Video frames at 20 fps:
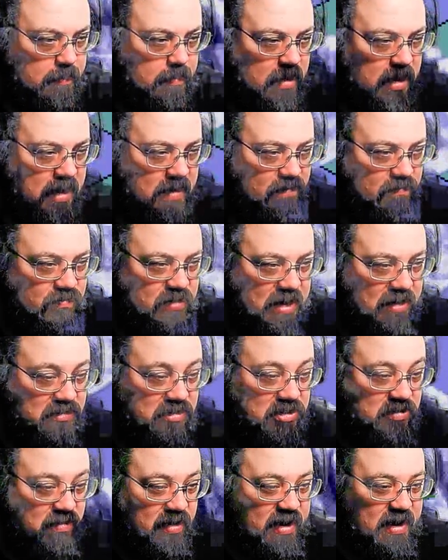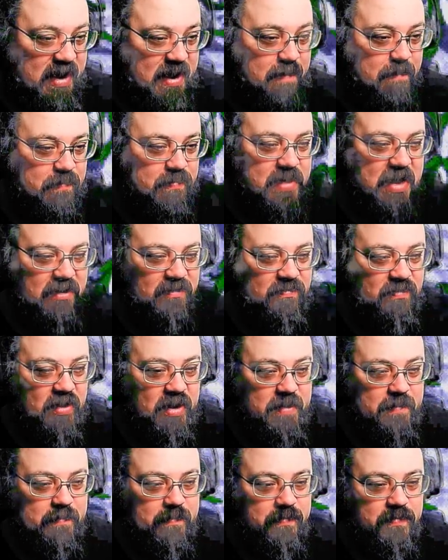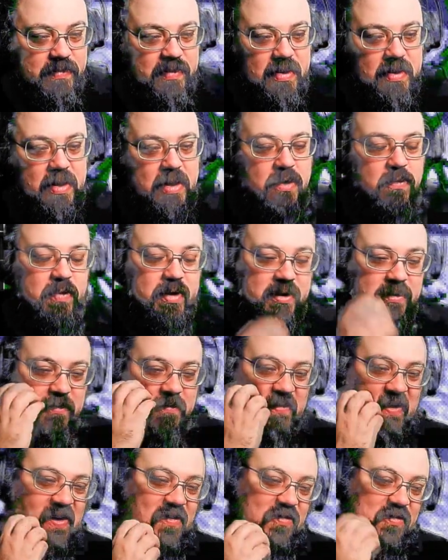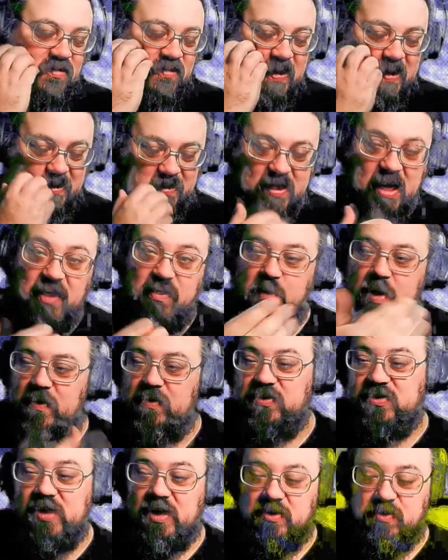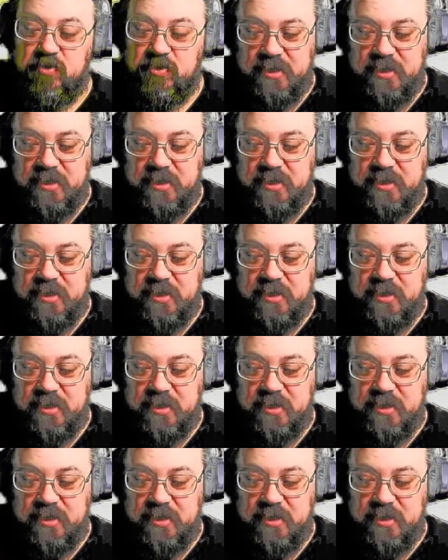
way. Tails is right here. That's fine. We can do Tails instead. The other way was Knuckles